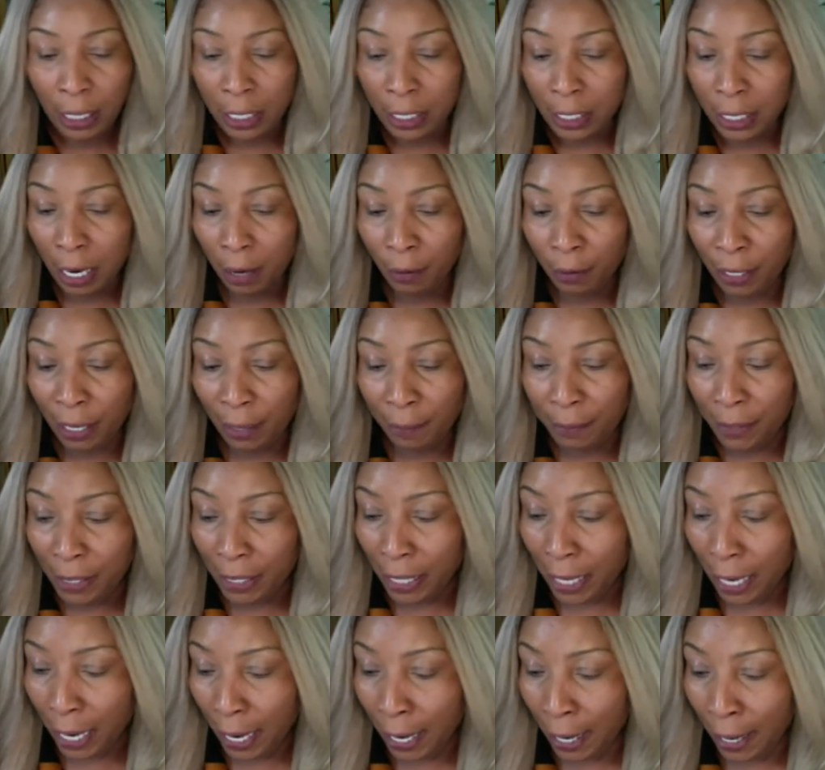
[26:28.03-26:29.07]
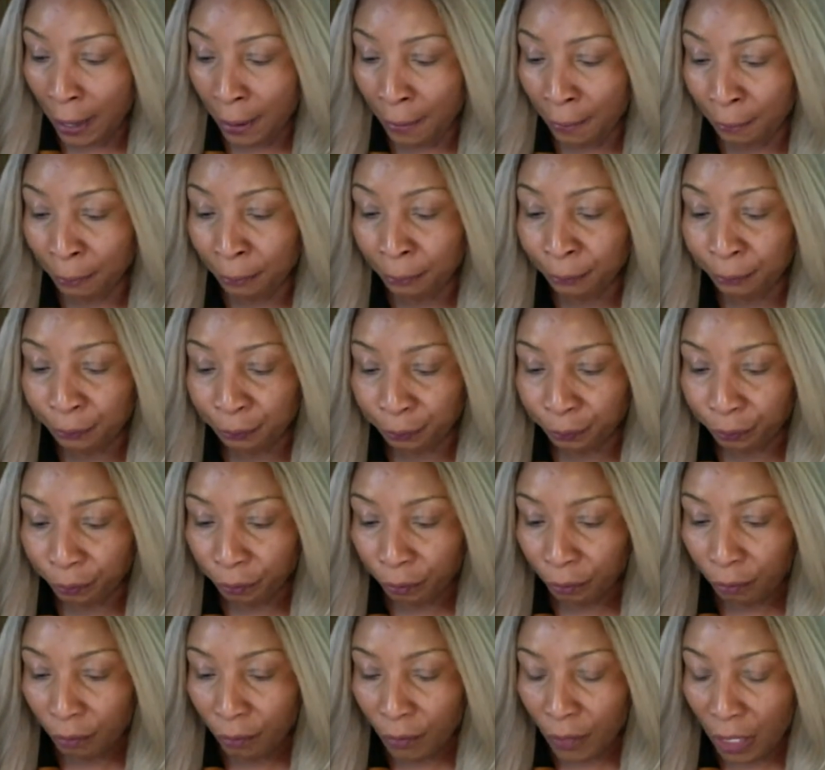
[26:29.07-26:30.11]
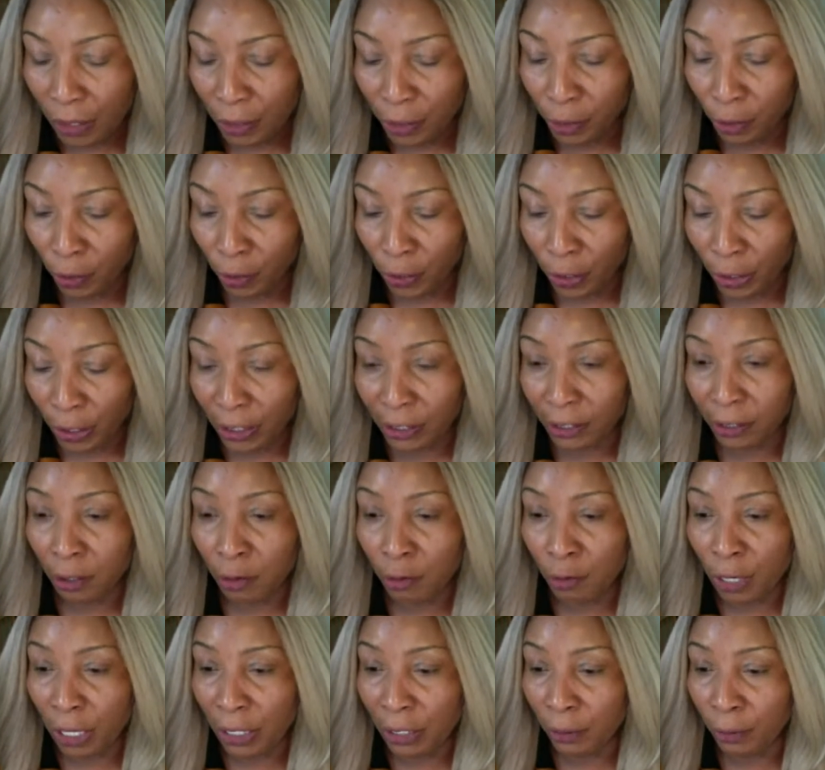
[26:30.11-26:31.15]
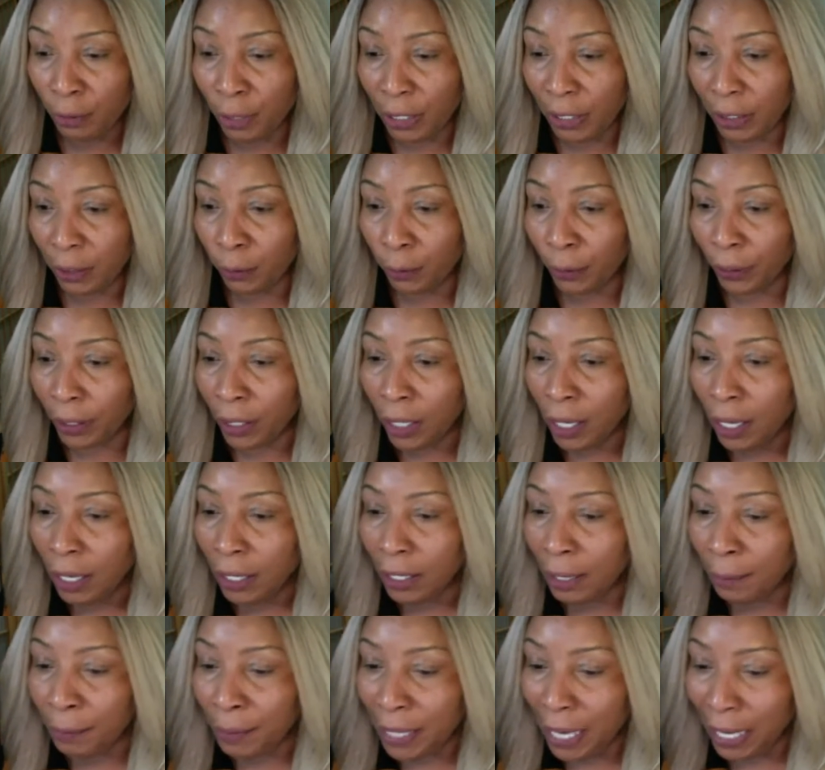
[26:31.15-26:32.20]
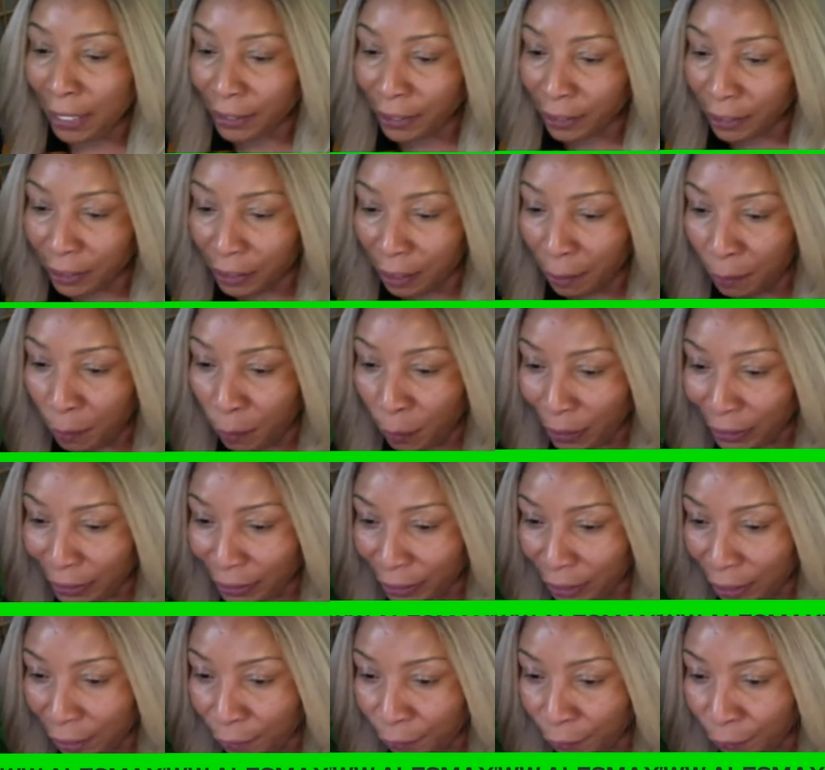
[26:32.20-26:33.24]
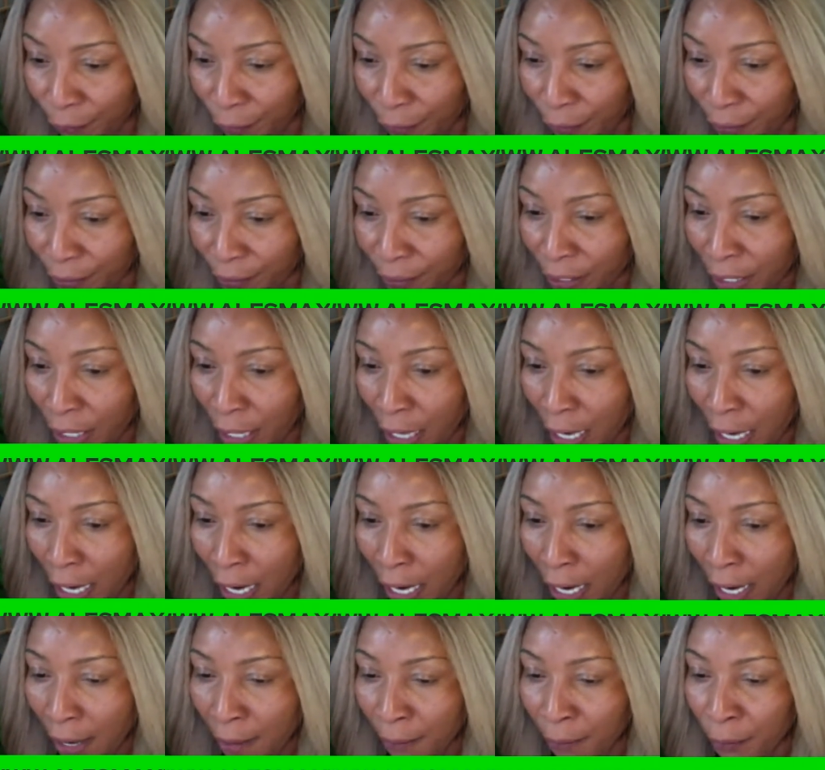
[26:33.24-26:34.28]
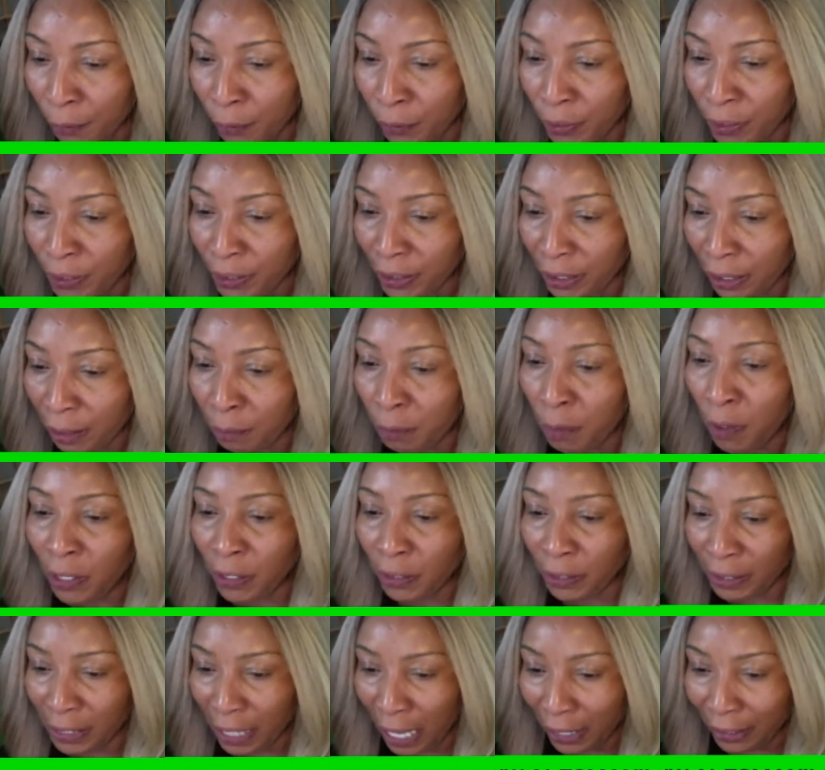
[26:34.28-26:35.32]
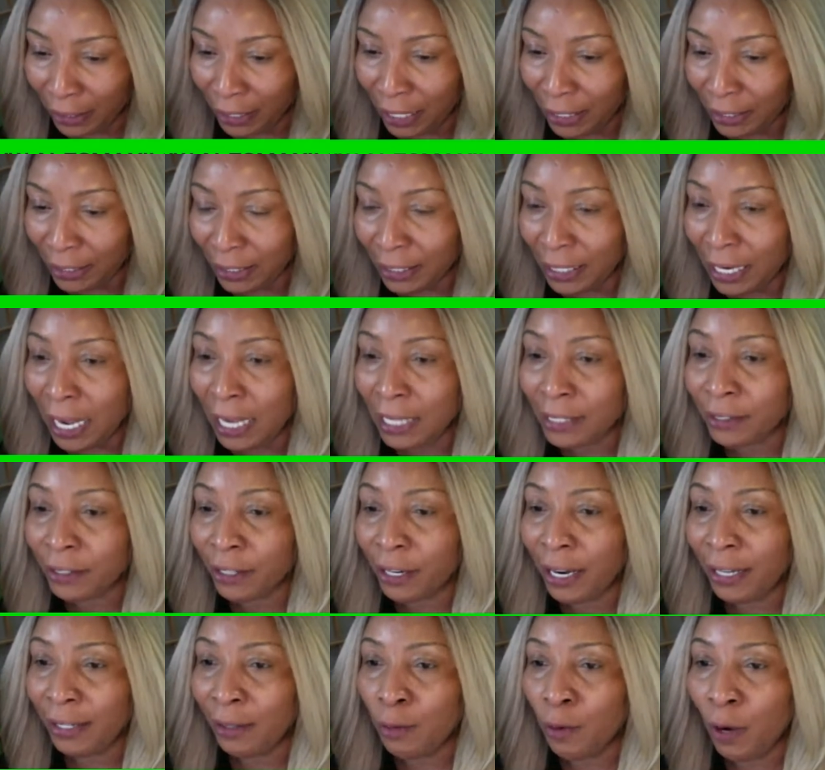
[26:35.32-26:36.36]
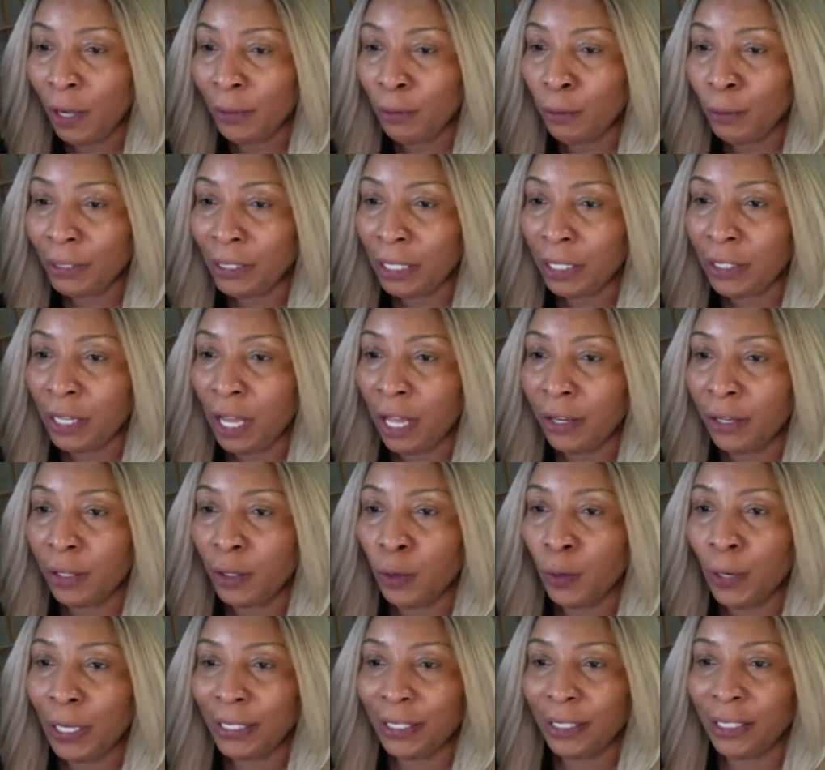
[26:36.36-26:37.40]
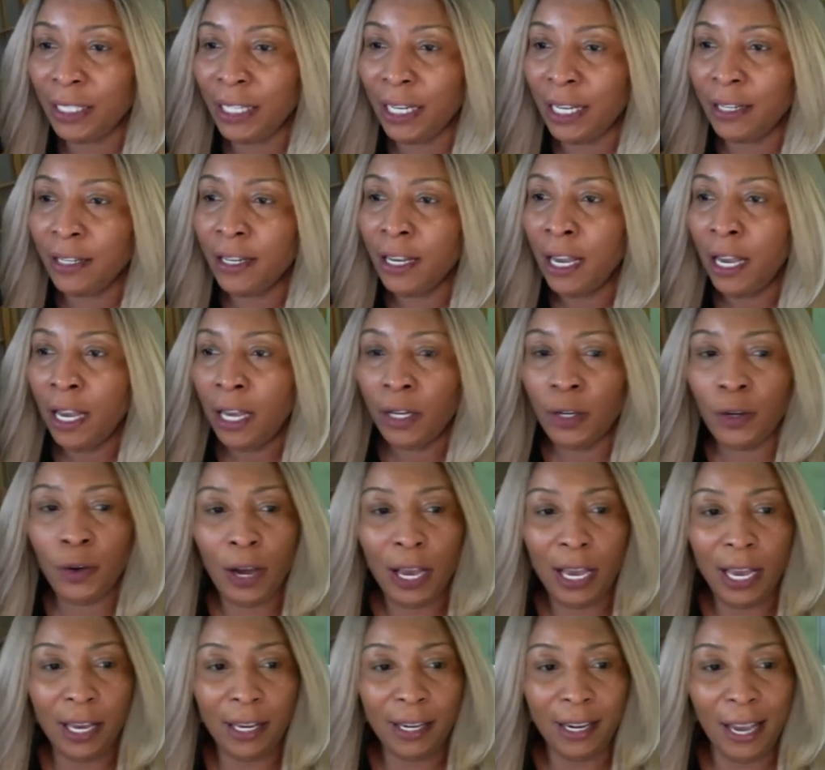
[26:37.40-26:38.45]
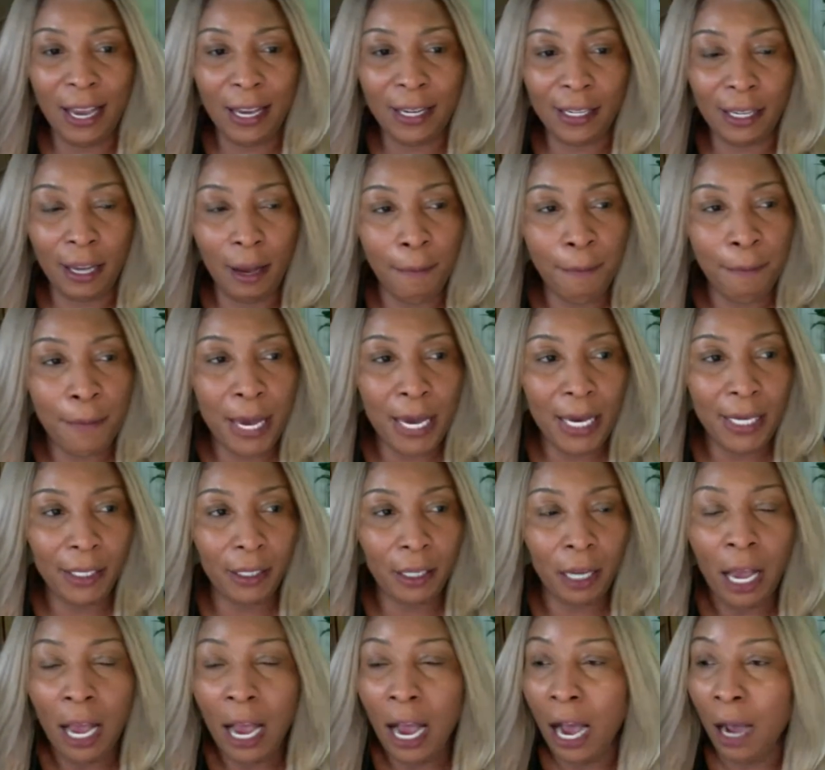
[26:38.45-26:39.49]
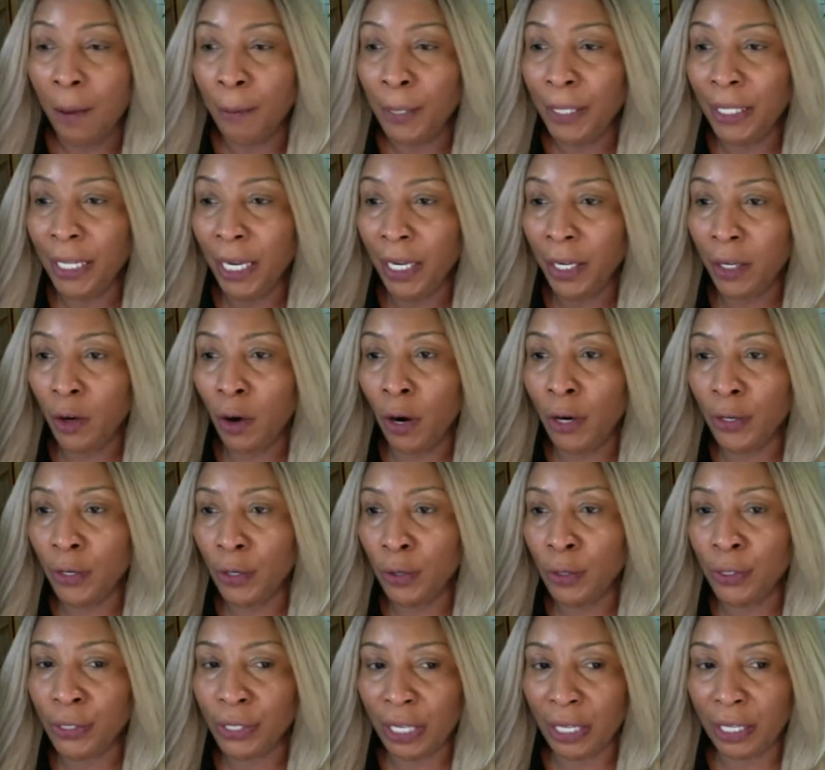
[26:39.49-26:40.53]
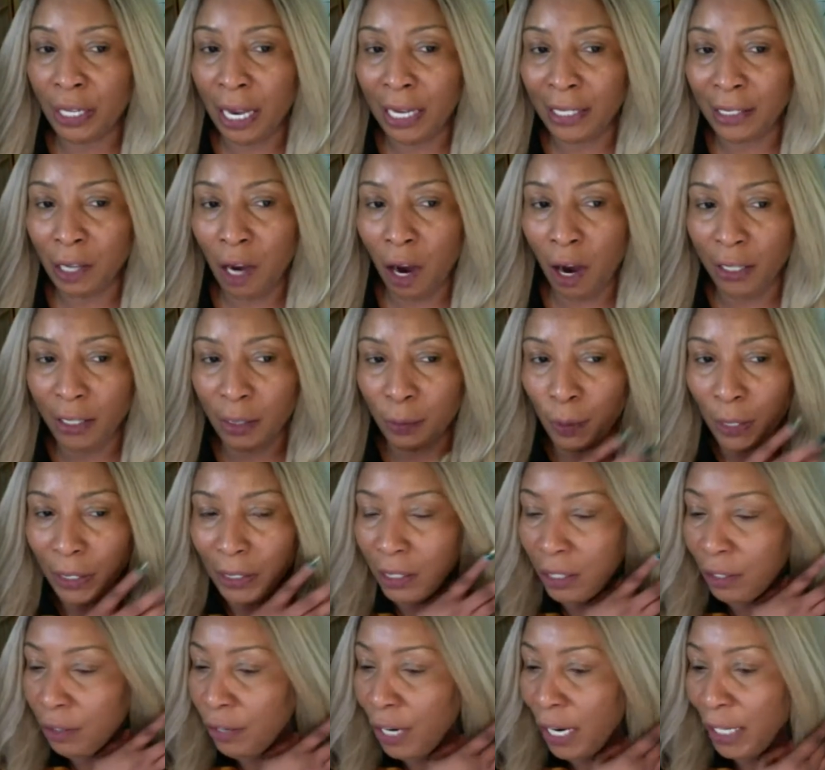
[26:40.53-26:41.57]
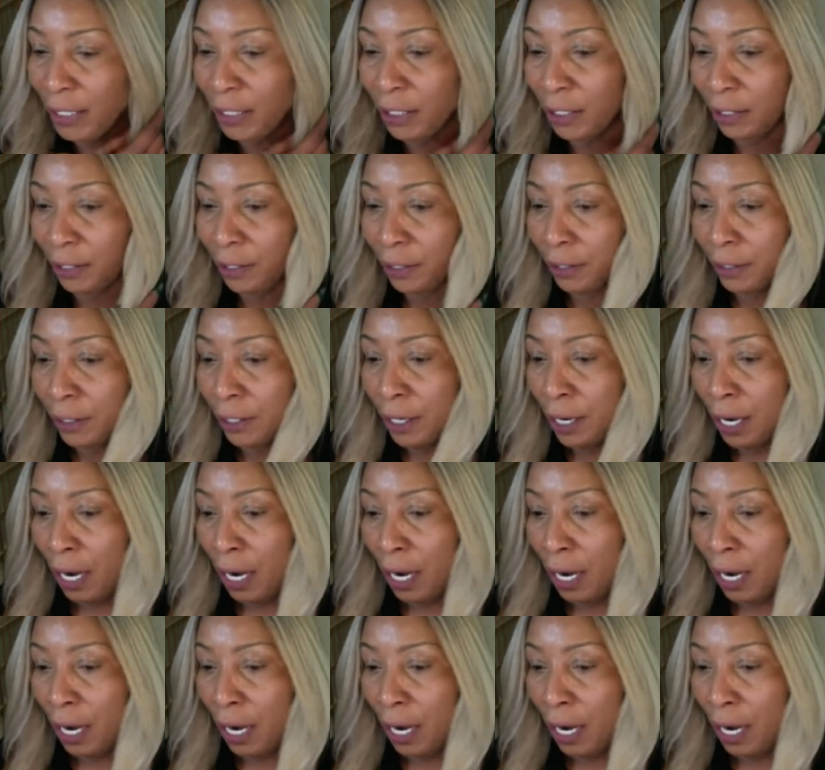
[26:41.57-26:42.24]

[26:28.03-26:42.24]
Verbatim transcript: Now let me um show you this really, really quick. Let me answer some question first. Um, would you still more that I did answer? Anyone with another question, go ahead and comment. How many of you are using a dark spot corrector?